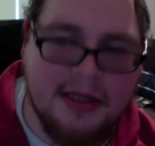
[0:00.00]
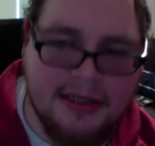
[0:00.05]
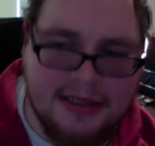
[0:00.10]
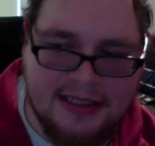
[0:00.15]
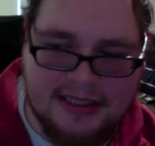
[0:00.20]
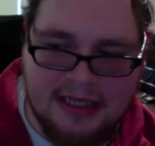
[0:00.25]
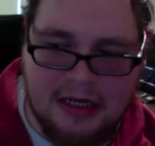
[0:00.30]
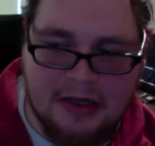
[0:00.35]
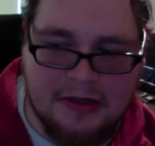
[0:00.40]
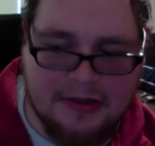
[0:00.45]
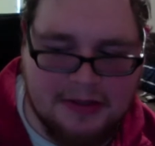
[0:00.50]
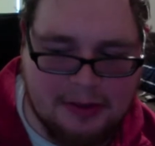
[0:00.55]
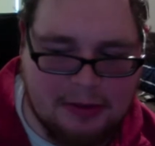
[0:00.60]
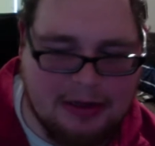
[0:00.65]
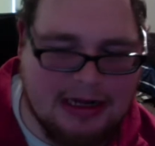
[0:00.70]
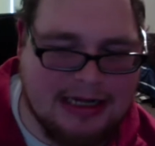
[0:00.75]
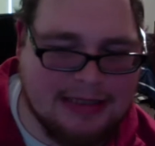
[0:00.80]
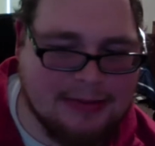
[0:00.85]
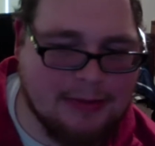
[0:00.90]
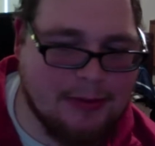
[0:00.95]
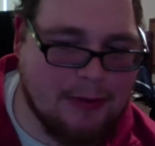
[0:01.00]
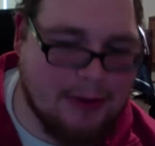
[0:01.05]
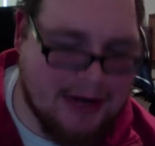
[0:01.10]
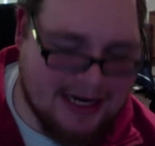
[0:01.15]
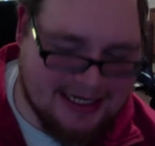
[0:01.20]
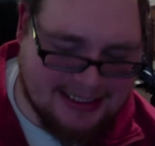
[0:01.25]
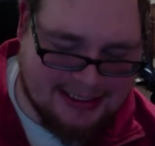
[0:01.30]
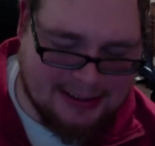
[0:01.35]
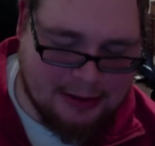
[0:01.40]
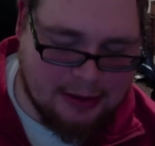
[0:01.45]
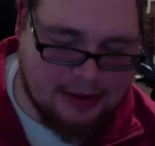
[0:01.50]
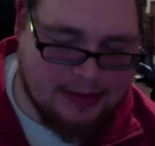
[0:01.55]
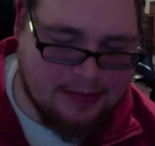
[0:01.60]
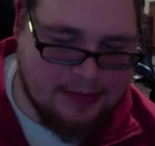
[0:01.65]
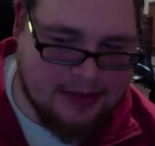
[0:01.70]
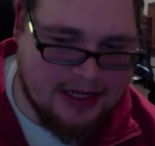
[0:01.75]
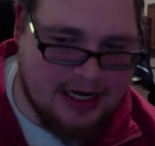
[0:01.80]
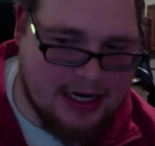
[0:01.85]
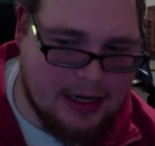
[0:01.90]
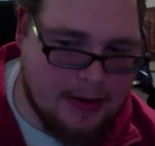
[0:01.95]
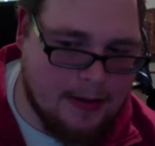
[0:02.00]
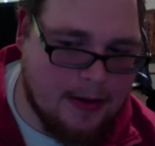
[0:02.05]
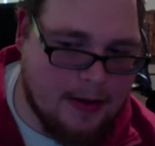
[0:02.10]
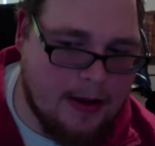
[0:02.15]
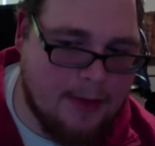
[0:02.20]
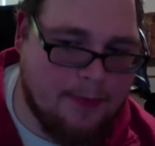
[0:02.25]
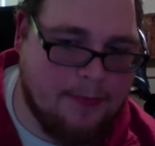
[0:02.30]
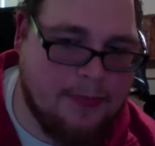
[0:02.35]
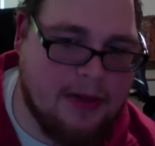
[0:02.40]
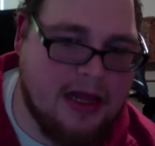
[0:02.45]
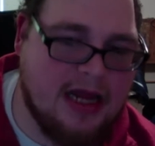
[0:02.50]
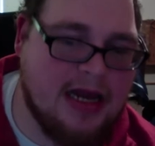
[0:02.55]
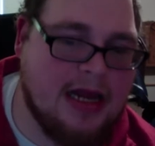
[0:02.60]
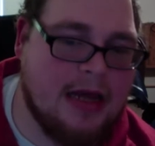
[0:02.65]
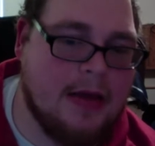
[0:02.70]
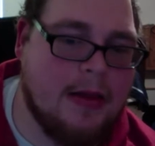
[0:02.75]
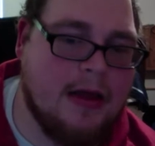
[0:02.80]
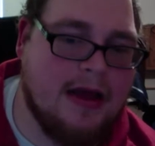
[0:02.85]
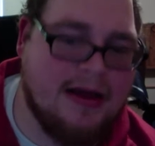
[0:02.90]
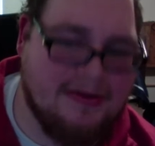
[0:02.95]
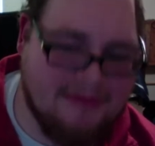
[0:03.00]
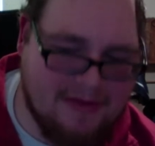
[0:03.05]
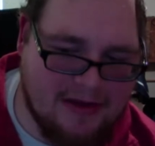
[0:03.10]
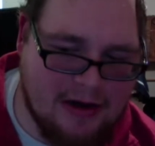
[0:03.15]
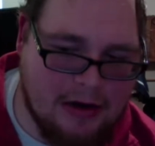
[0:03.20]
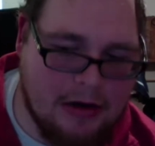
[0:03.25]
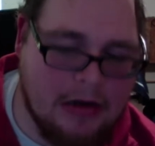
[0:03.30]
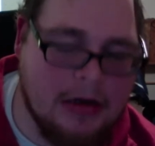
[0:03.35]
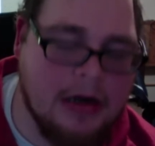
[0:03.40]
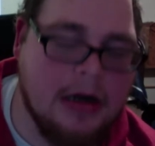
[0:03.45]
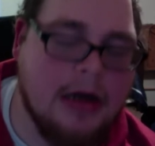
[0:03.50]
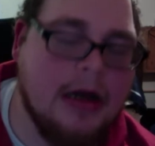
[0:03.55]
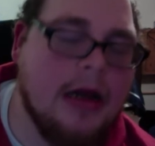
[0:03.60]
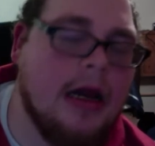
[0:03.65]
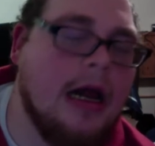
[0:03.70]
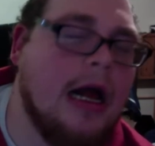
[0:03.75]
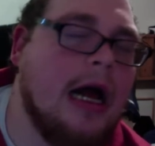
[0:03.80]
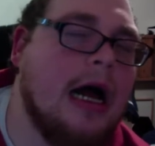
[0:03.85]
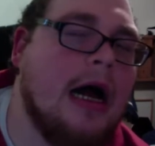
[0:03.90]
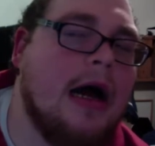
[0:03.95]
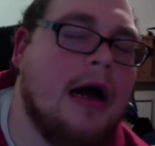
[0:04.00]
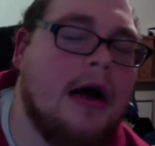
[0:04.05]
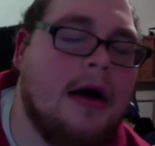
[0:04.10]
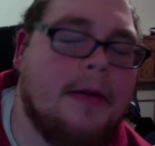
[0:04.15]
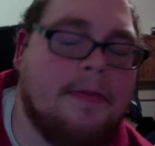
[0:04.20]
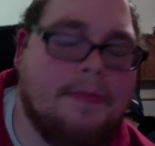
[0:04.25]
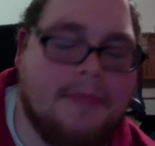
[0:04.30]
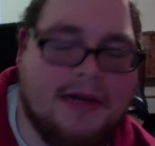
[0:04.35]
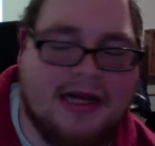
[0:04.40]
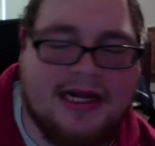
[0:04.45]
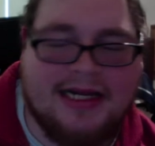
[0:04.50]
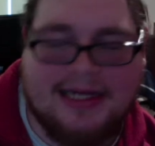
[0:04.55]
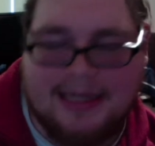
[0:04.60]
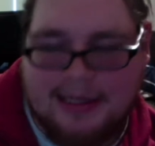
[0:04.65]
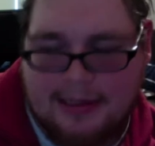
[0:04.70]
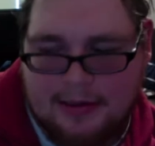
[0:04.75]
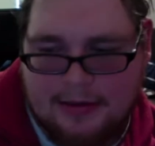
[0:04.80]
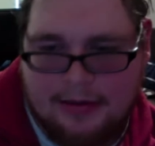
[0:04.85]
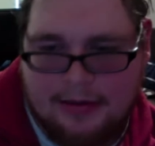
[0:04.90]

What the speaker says: So don't ask me why I started planning a life there. But I did.